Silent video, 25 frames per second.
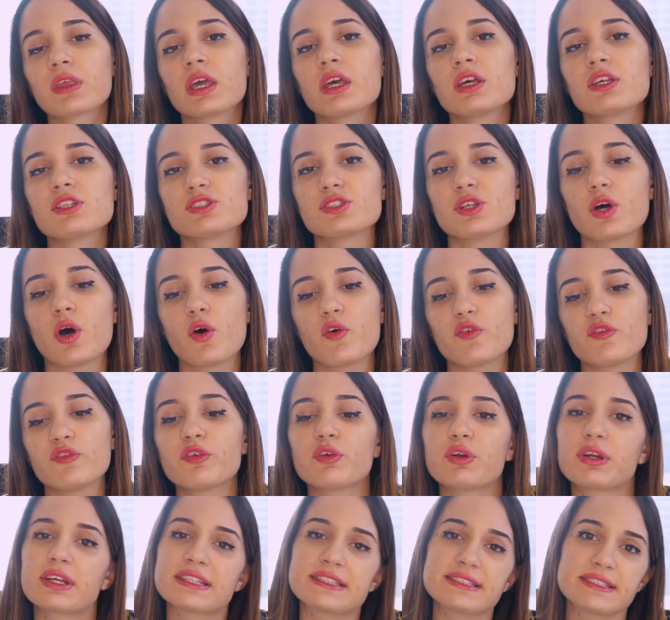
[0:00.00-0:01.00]
So
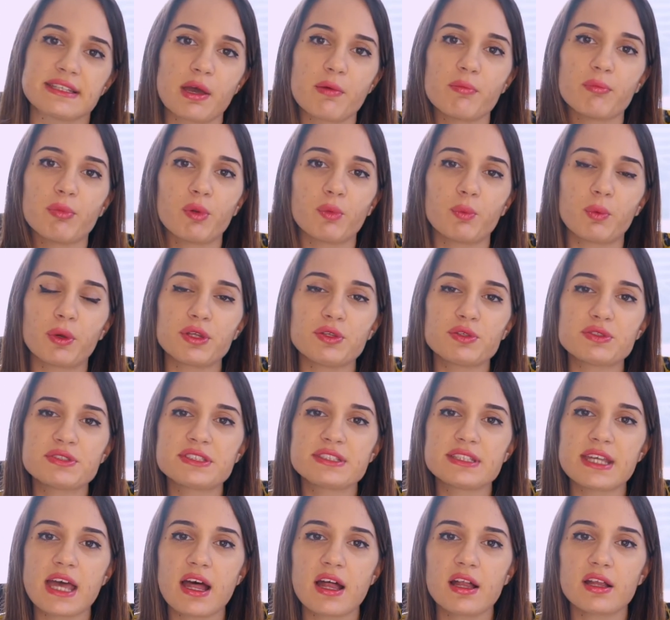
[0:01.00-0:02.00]
for example, when you
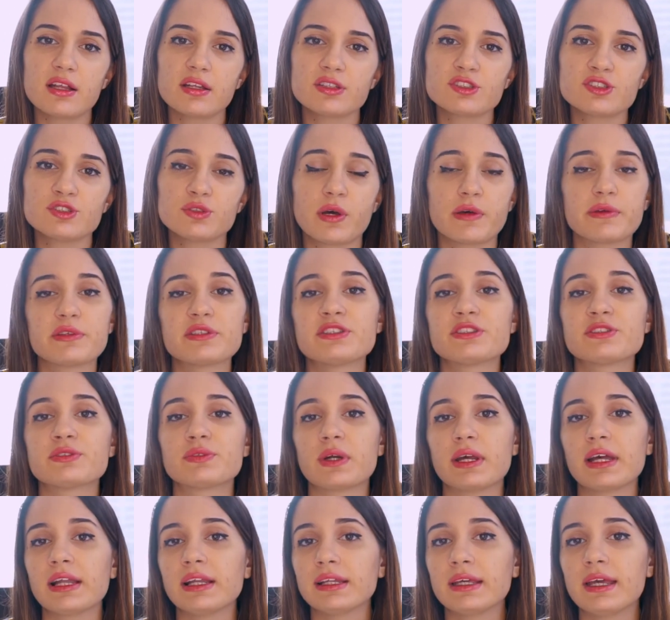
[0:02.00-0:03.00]
sell to
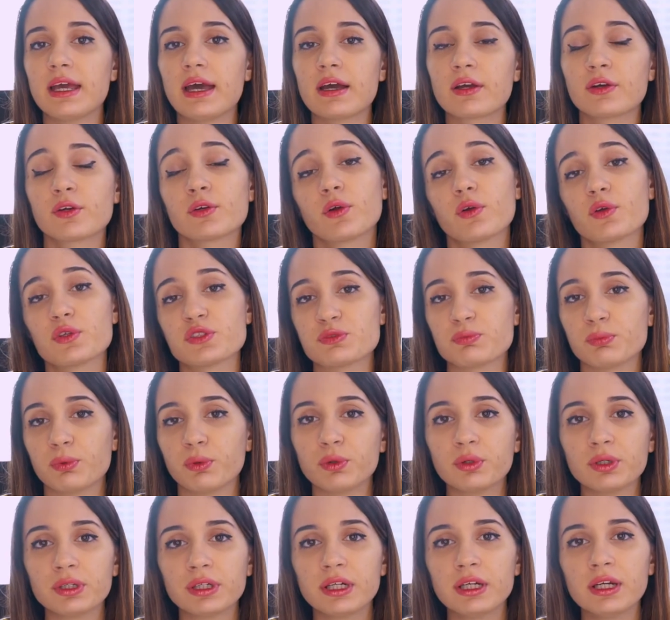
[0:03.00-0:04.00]
Australia
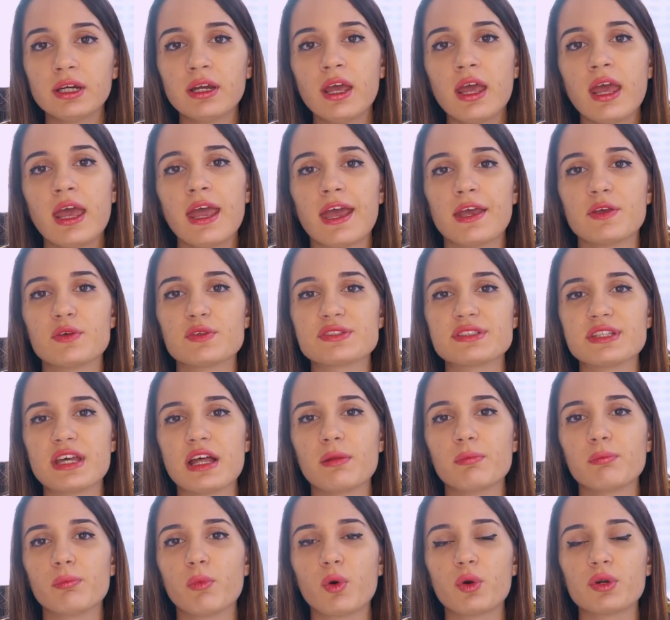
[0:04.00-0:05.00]
cross-border, you
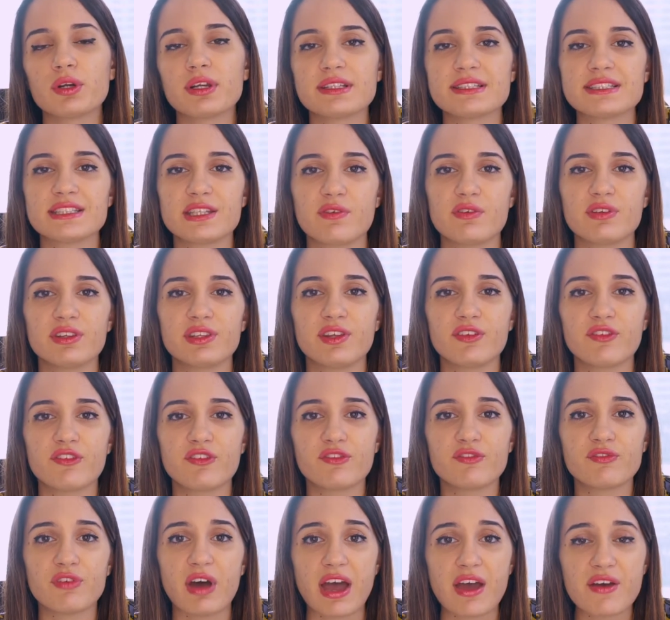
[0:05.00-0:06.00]
sell more than
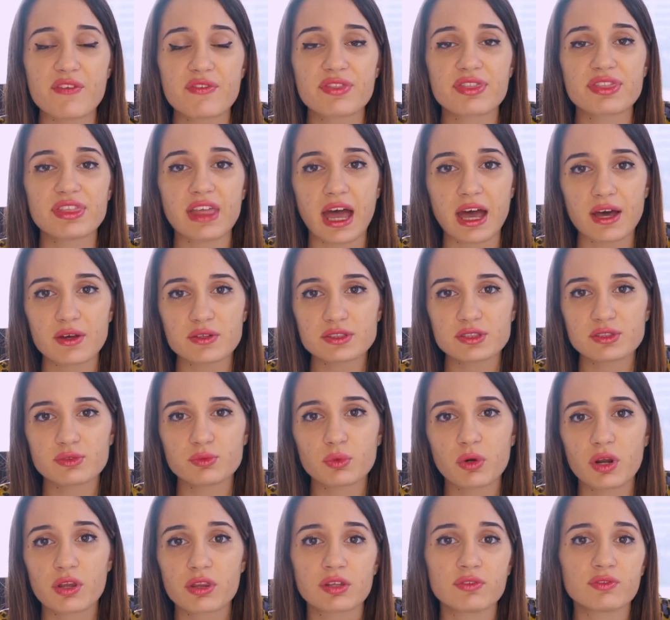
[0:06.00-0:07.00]
75,000
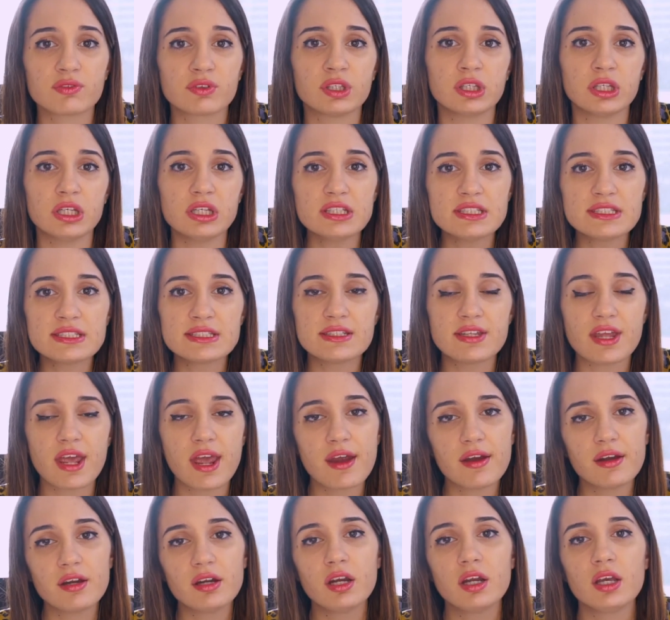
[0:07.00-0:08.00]
worth of goods
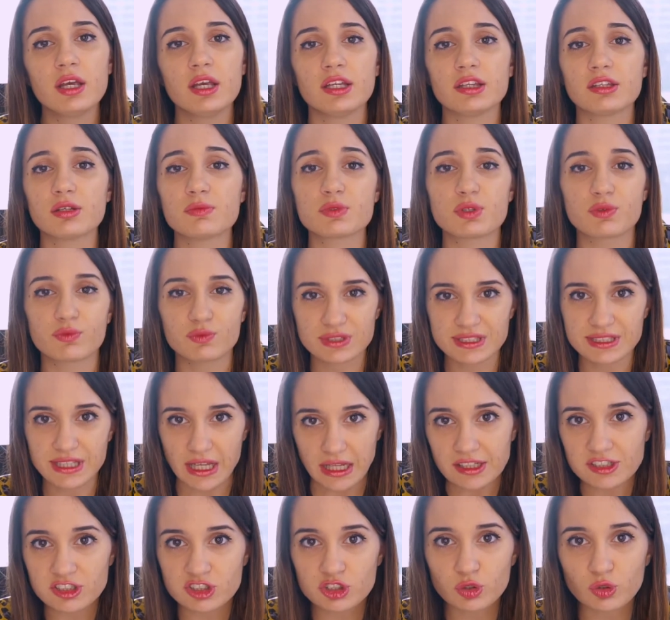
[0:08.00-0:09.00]
there in terms of
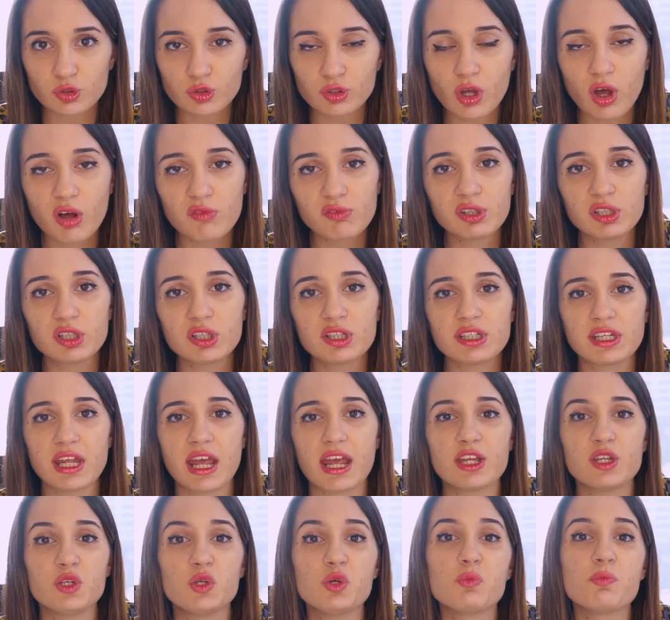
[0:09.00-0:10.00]
sales turnover,
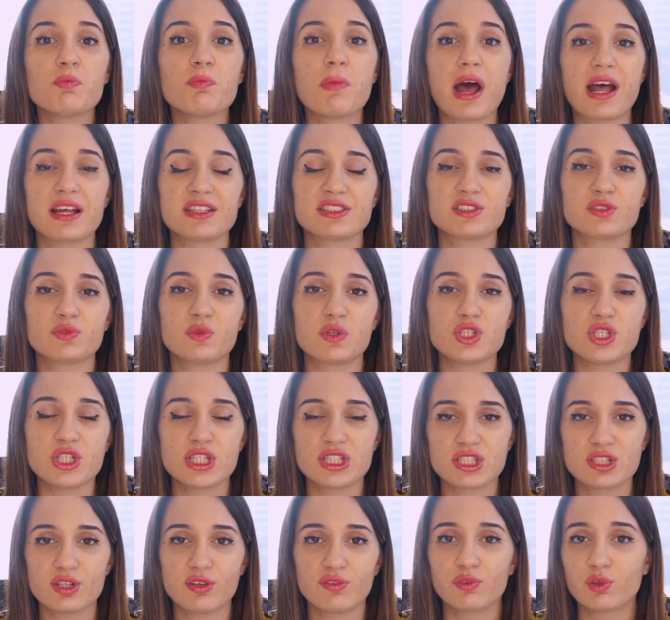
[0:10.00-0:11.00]
then you must
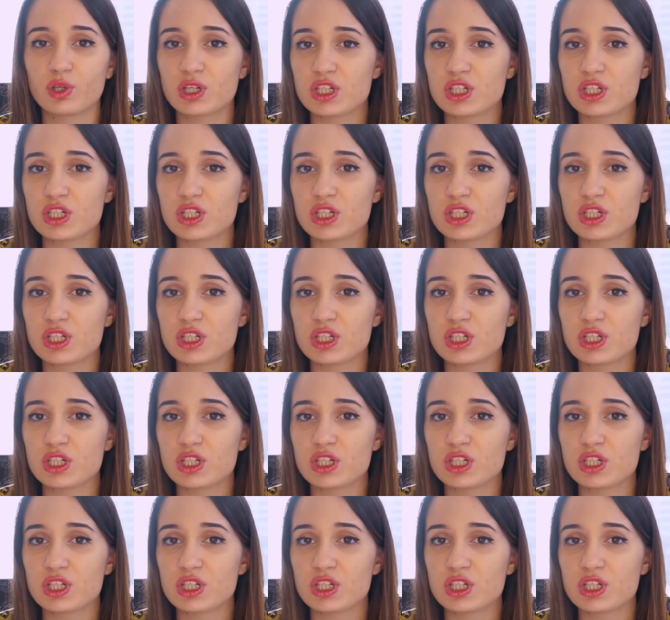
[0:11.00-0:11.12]
register for